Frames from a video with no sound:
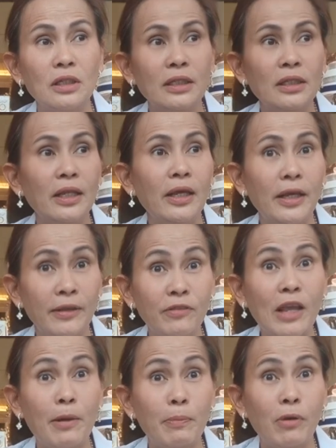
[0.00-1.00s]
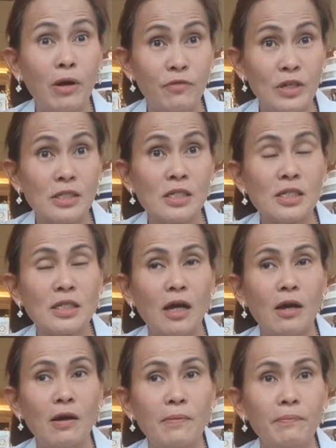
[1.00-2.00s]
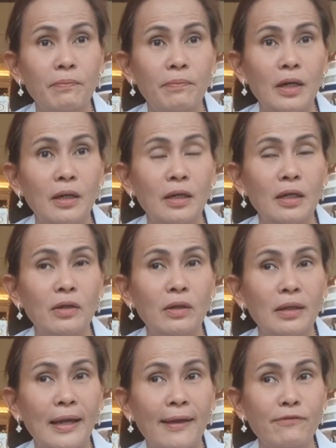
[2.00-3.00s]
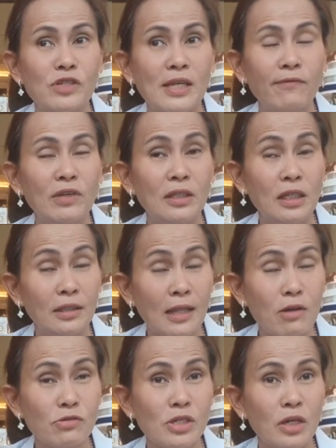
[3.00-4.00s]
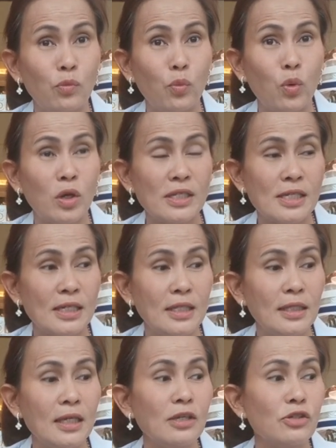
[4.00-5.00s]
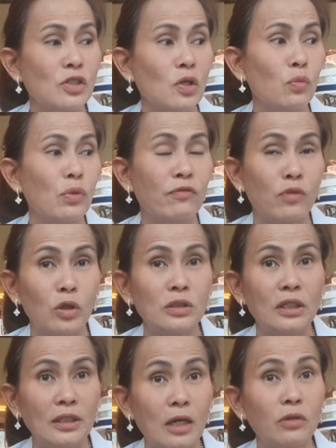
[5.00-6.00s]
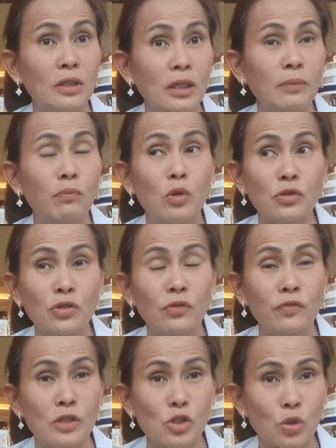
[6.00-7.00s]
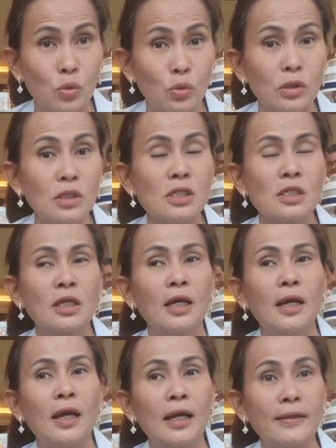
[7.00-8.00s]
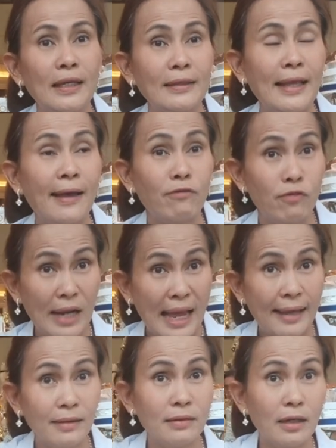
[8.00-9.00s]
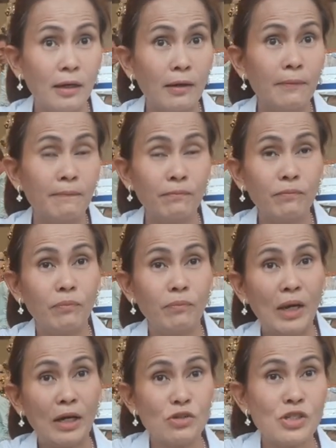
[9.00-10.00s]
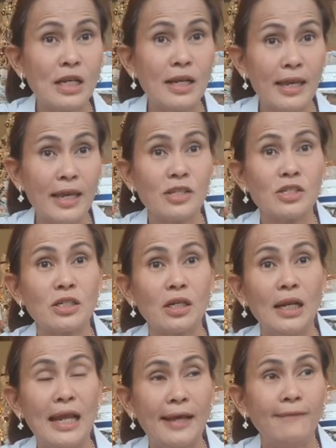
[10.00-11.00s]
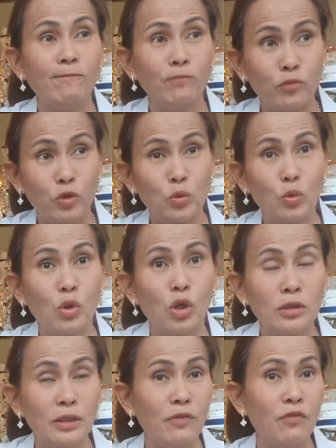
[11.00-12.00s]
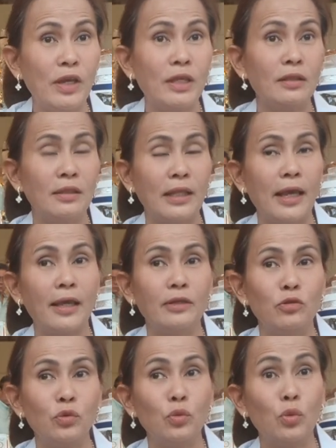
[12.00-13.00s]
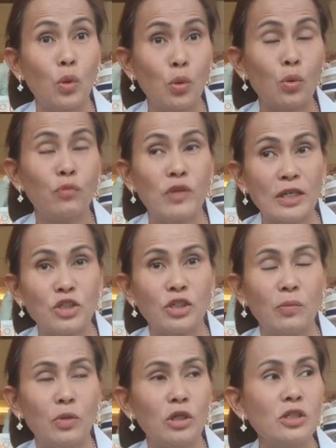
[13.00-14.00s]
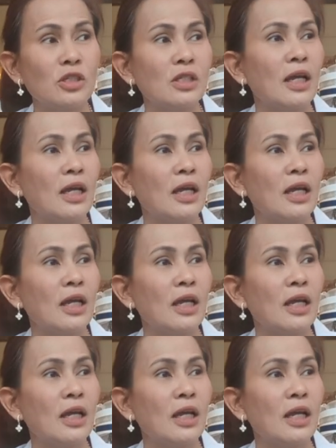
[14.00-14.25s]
in the entire province. I have 17 towns and one city, so we've rolled it out in most of the schools that have land. Meron silang extra land to cultivate and to grow vegetables.